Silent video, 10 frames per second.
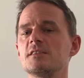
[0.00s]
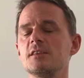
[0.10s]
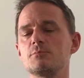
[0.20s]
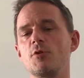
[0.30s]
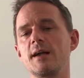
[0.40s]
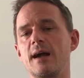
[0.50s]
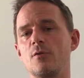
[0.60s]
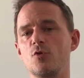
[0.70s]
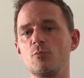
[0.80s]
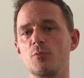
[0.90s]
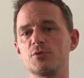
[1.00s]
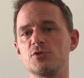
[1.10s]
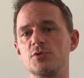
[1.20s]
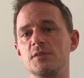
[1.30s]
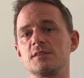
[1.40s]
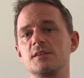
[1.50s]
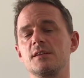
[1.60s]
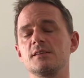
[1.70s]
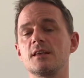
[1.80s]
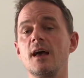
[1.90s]
these breakout room
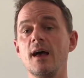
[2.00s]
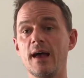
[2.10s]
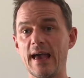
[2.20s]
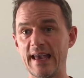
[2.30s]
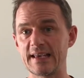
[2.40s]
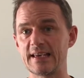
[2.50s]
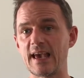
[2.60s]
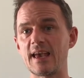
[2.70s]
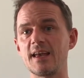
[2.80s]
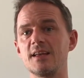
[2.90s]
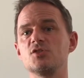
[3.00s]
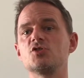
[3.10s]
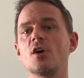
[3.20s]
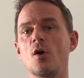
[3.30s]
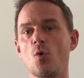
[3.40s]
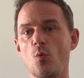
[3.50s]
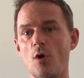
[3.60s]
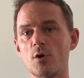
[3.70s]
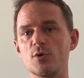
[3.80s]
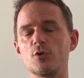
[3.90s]
opportunities, engage,
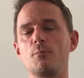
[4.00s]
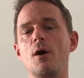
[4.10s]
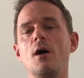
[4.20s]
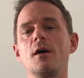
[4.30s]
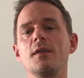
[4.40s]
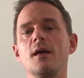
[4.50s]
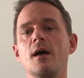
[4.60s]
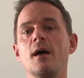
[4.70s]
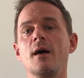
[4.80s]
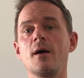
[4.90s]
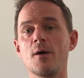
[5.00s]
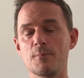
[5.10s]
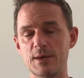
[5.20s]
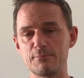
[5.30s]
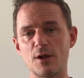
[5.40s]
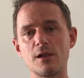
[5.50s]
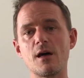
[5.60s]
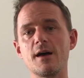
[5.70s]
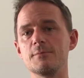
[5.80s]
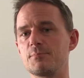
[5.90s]
work with your partner, be
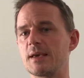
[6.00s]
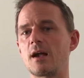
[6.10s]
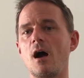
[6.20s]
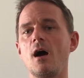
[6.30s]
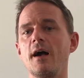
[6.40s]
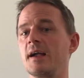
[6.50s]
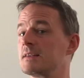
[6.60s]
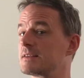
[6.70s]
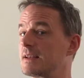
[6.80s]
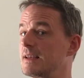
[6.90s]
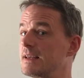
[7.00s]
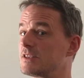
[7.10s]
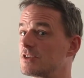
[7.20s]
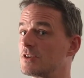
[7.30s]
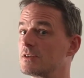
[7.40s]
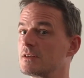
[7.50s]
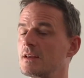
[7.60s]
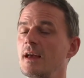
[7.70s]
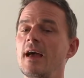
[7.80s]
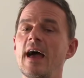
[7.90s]
polite, be kind, listen
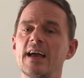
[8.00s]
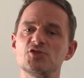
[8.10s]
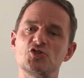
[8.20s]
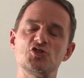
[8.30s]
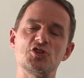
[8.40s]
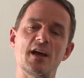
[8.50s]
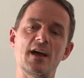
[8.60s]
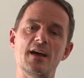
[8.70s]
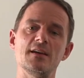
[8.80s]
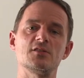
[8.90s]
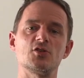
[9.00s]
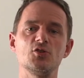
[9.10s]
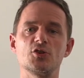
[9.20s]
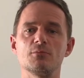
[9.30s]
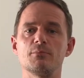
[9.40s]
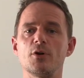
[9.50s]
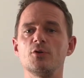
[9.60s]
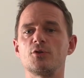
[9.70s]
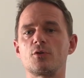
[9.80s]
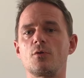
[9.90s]
and share so you can
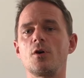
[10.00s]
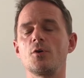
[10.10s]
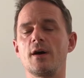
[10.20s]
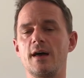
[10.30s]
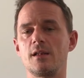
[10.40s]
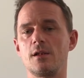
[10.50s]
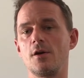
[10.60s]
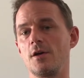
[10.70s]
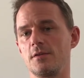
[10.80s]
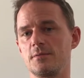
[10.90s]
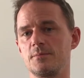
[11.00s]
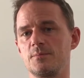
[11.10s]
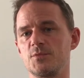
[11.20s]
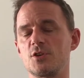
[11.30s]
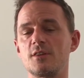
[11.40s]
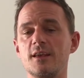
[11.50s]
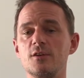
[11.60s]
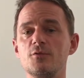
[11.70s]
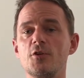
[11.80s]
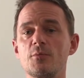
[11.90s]
both grow and learn. So thank
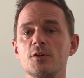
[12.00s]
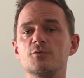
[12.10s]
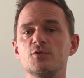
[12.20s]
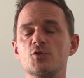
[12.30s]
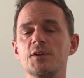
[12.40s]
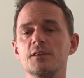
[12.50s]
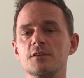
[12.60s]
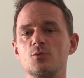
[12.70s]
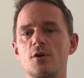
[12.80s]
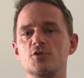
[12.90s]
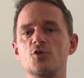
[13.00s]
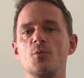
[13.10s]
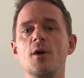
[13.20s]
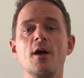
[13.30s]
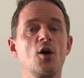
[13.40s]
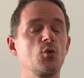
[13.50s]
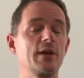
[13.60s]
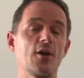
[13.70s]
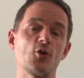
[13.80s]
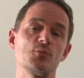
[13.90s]
you very much for joining this workshop. We
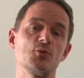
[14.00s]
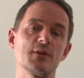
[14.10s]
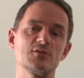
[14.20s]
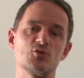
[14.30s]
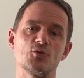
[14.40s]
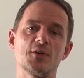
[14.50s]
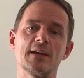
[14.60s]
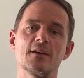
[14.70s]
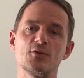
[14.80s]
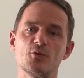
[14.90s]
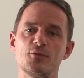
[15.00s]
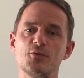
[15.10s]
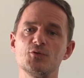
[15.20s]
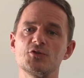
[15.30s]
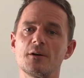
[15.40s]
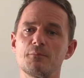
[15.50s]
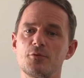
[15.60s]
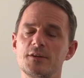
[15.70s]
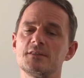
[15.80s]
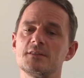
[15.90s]
hope you enjoy your future
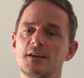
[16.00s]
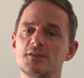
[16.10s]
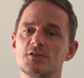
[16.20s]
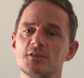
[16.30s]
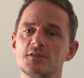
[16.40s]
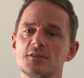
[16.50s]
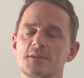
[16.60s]
presentations.